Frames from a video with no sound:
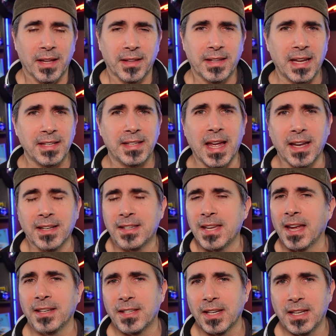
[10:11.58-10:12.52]
they
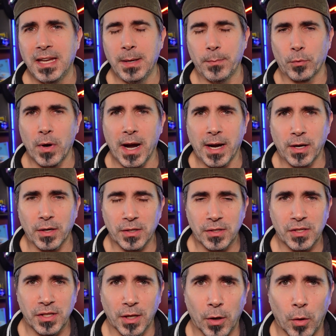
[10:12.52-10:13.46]
tend to keep
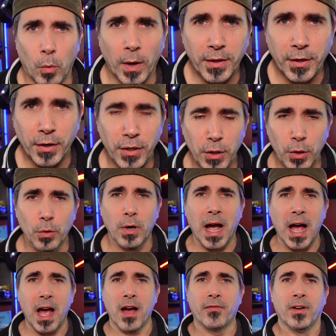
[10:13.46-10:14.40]
records, whether you
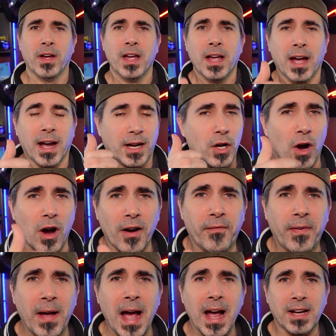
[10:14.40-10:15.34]
have a
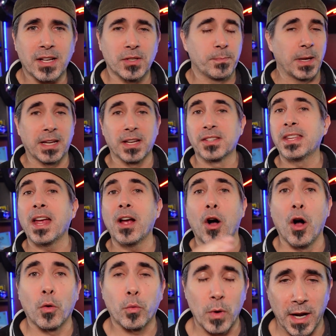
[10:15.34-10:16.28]
Carfax, because they
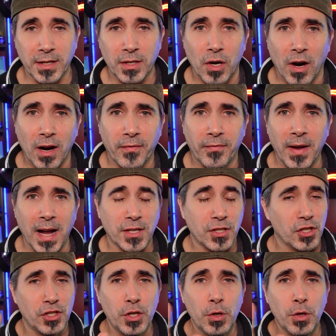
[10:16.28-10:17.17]
all run Carfaxes.